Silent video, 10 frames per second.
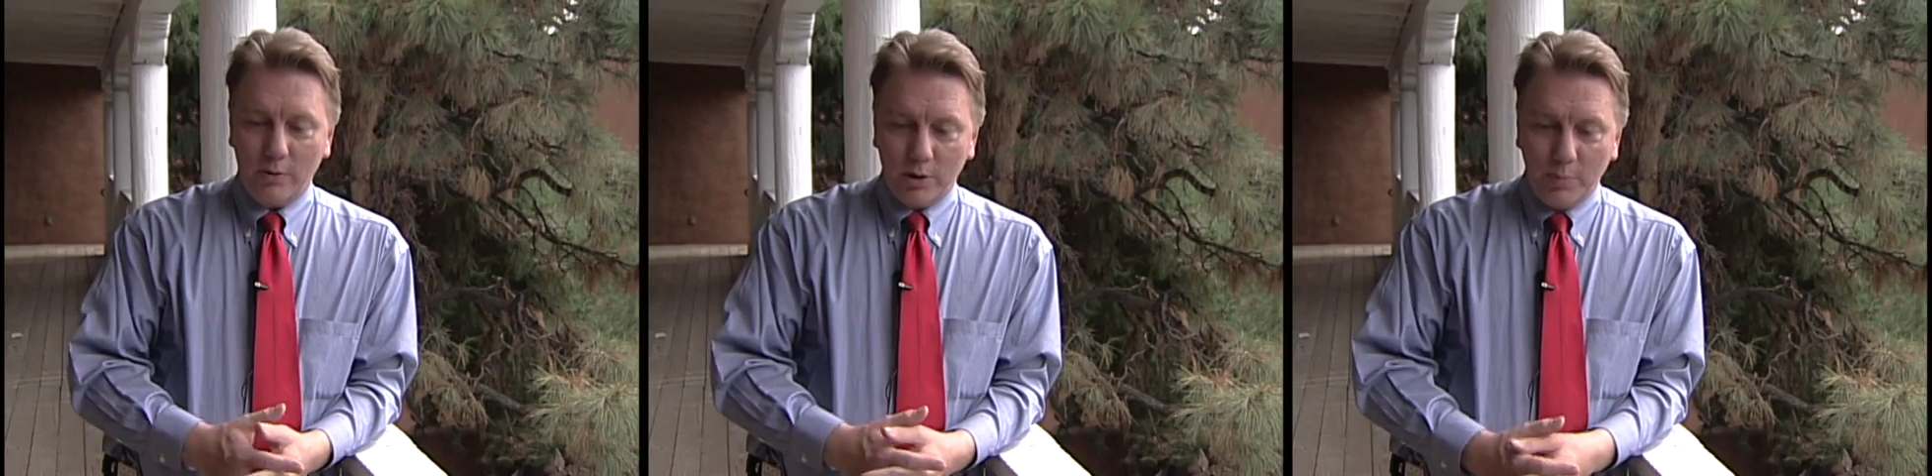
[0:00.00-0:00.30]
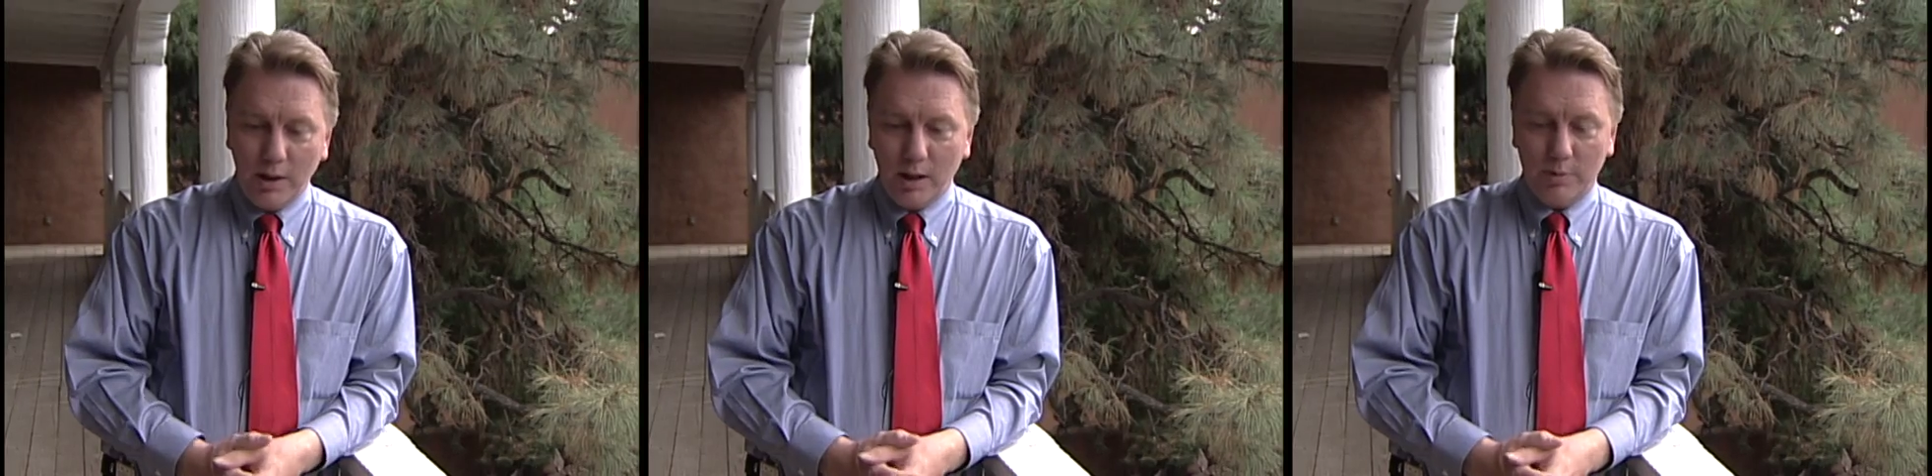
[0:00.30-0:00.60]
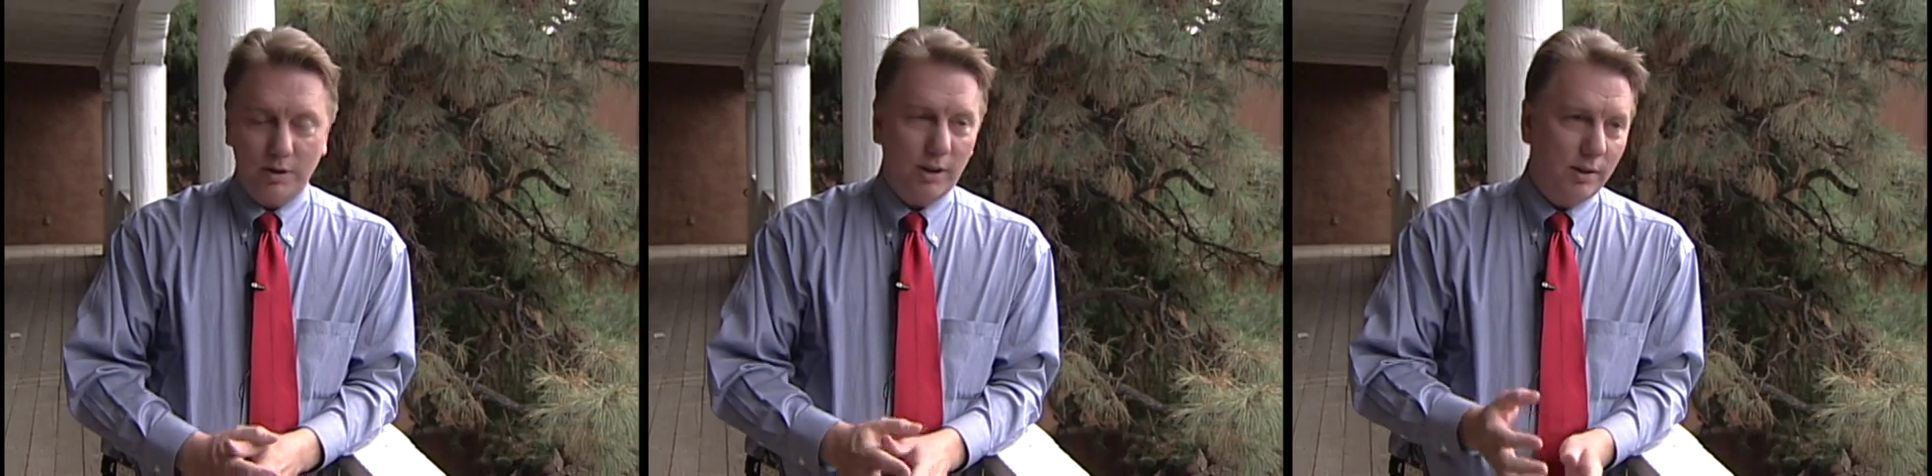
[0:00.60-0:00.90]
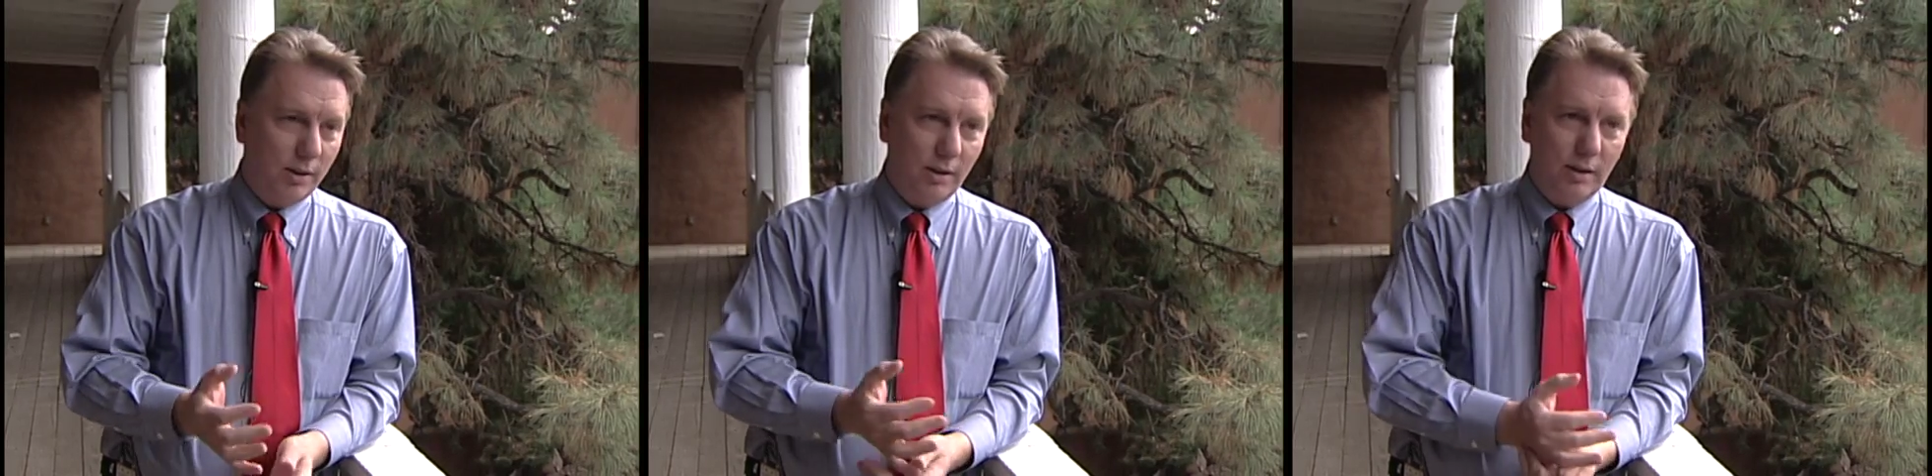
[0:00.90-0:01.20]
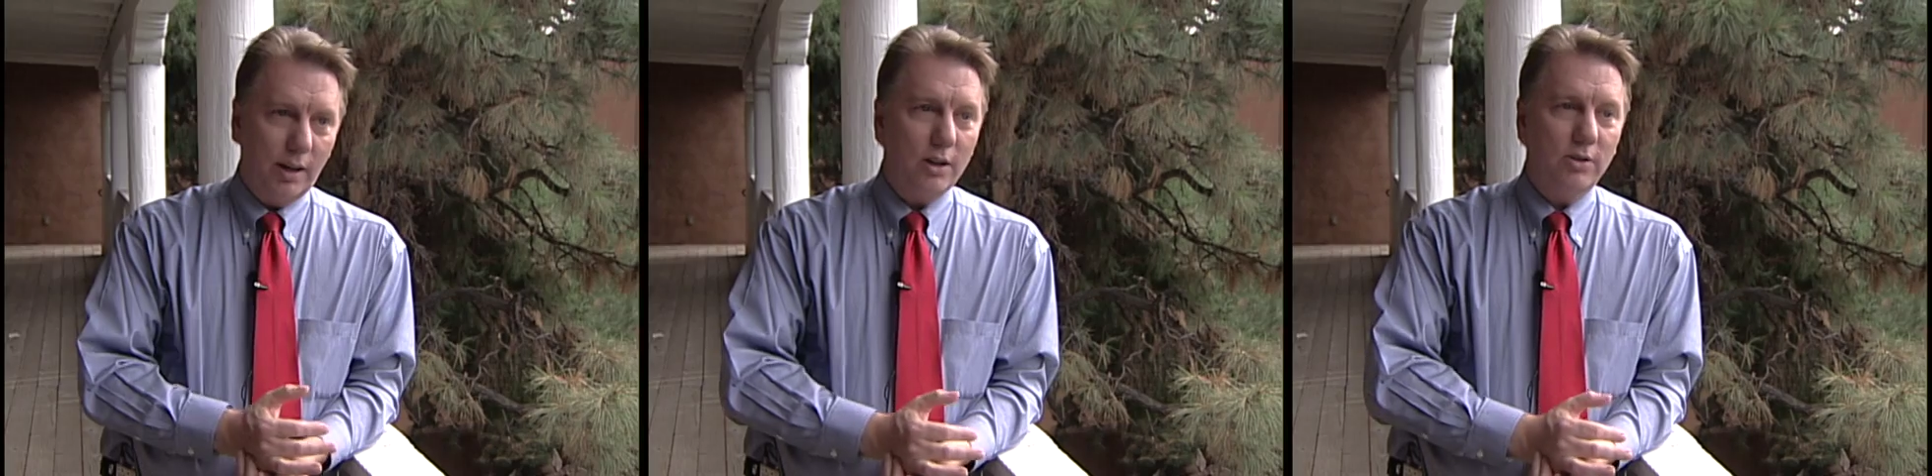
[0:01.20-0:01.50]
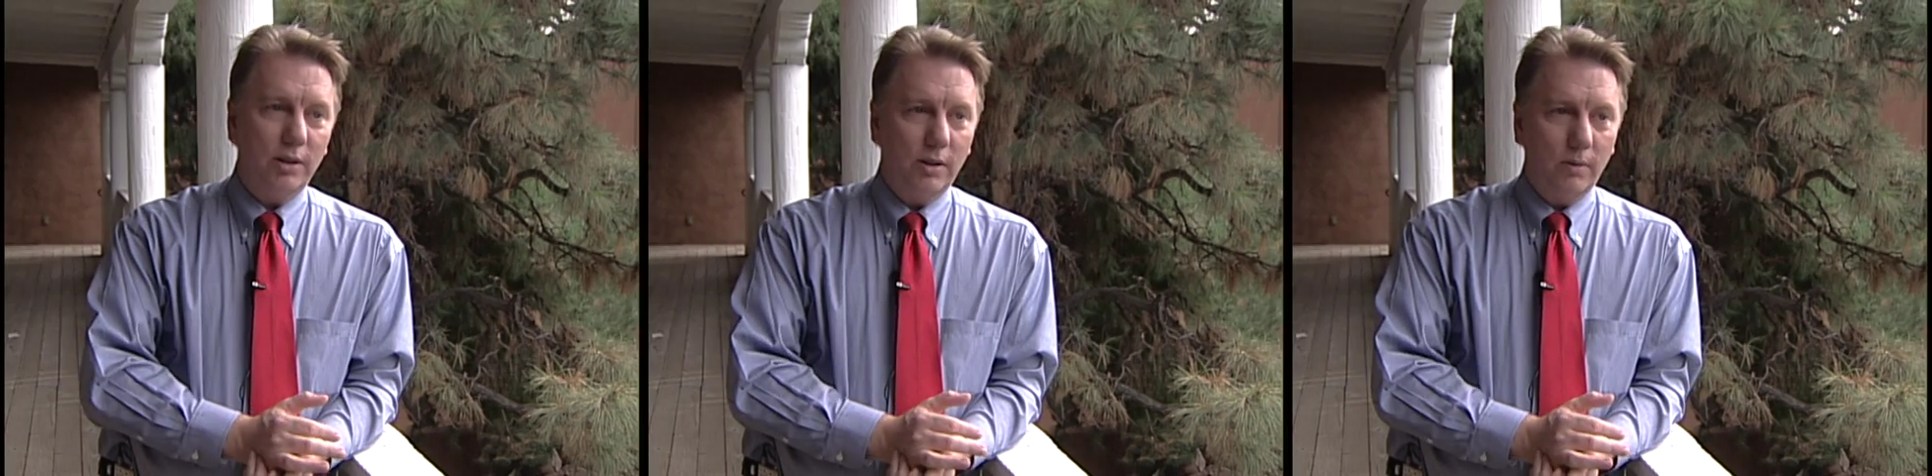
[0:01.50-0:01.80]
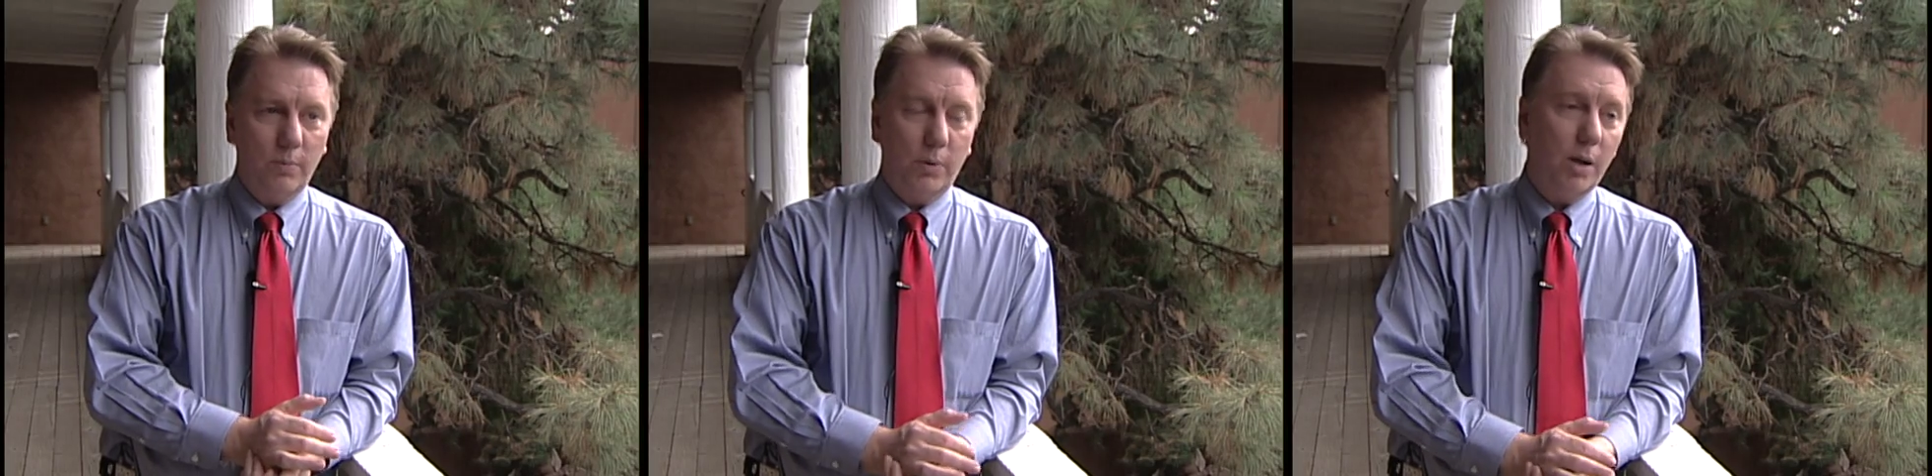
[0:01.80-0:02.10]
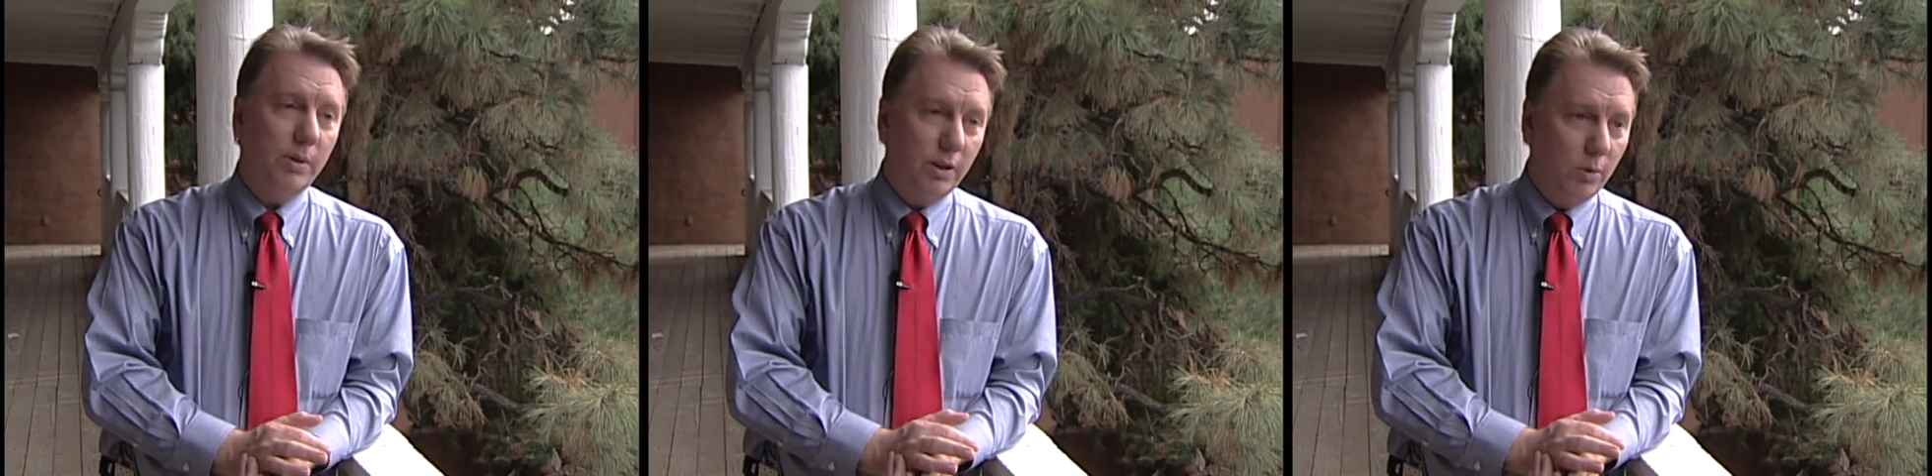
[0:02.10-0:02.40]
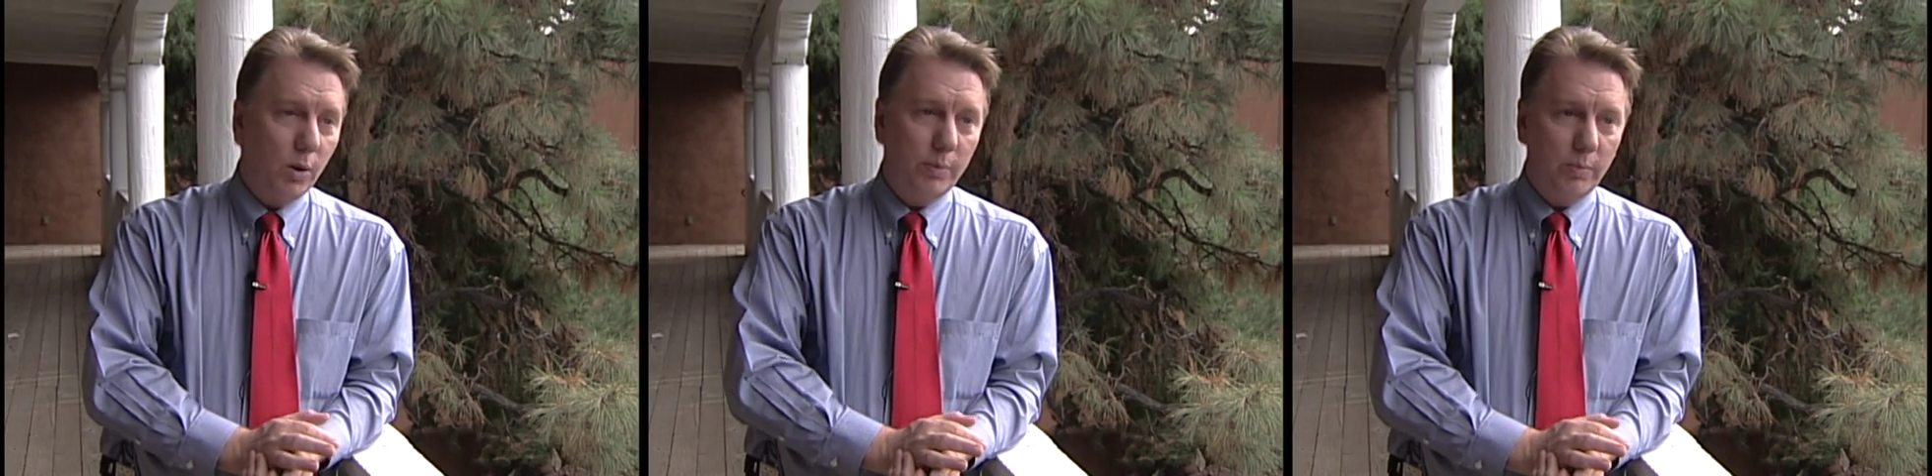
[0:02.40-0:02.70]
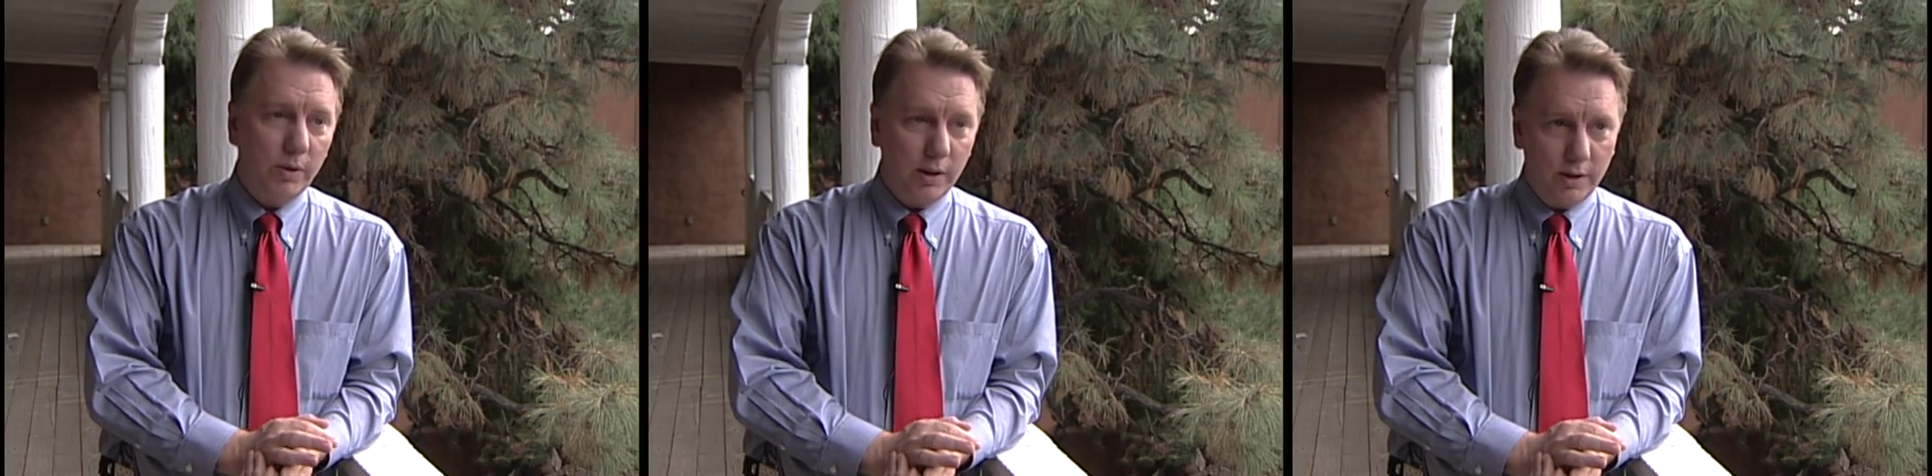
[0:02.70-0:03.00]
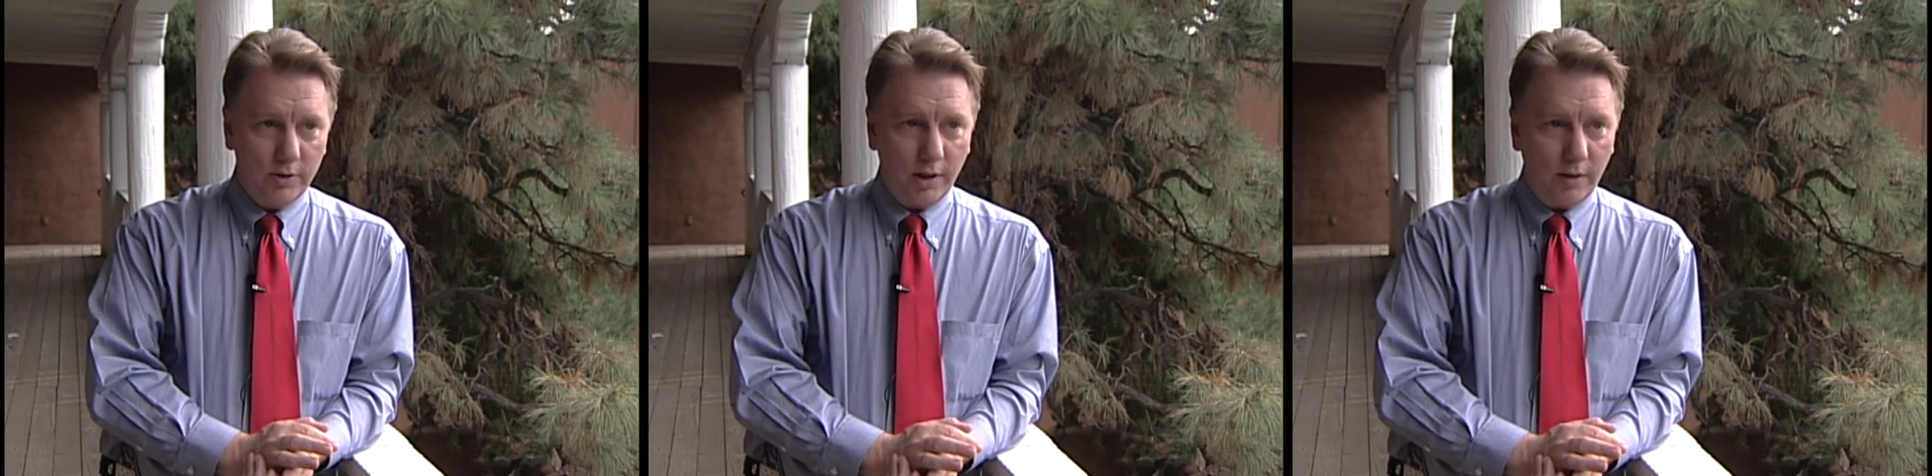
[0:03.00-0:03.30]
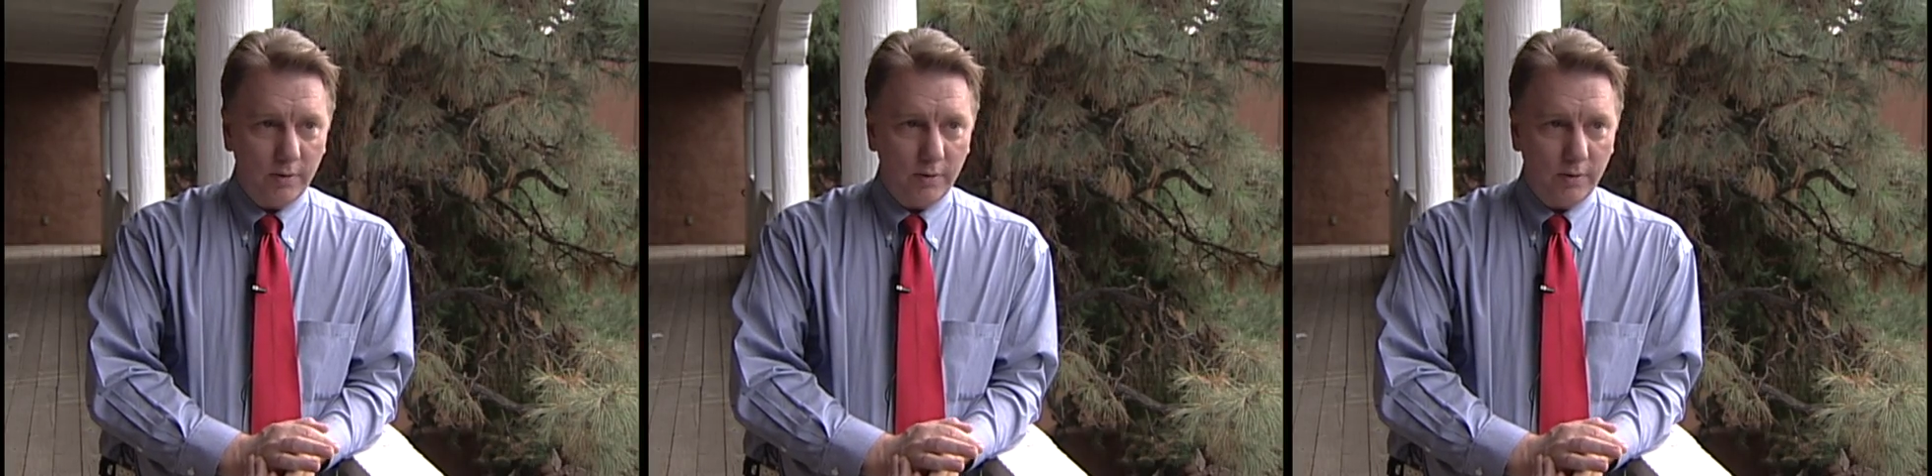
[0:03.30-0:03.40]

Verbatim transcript: with speed humps is that they, they actually probably kill more people than they save.